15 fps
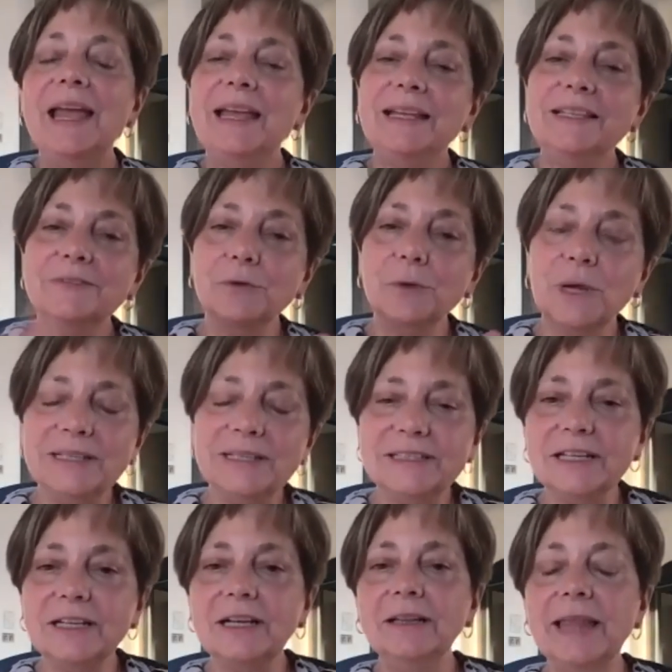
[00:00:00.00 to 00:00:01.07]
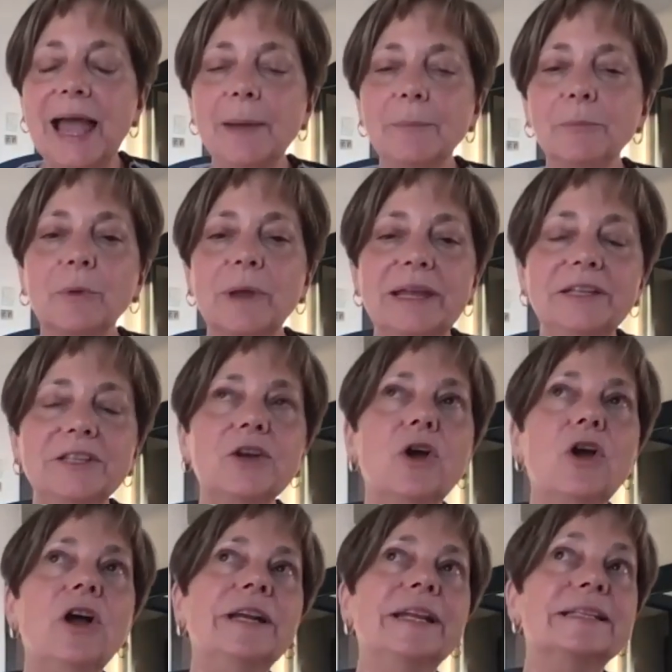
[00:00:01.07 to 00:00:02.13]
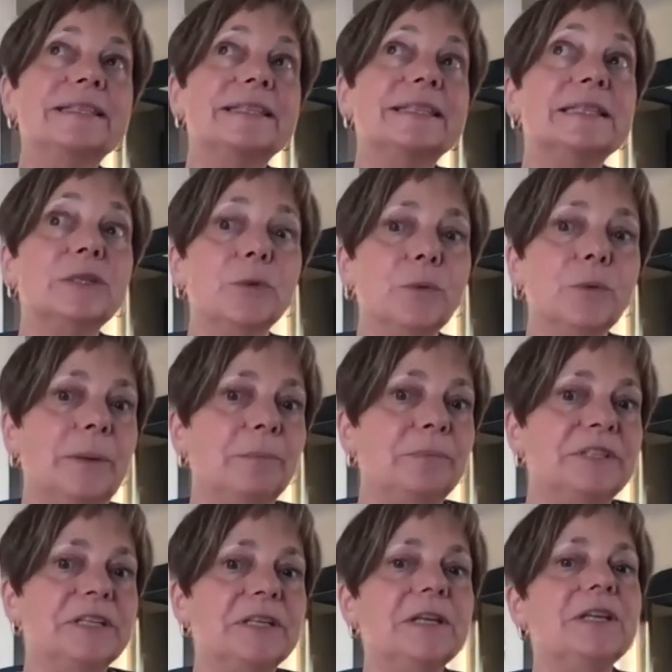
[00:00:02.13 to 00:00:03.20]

is for us to collaborate on a script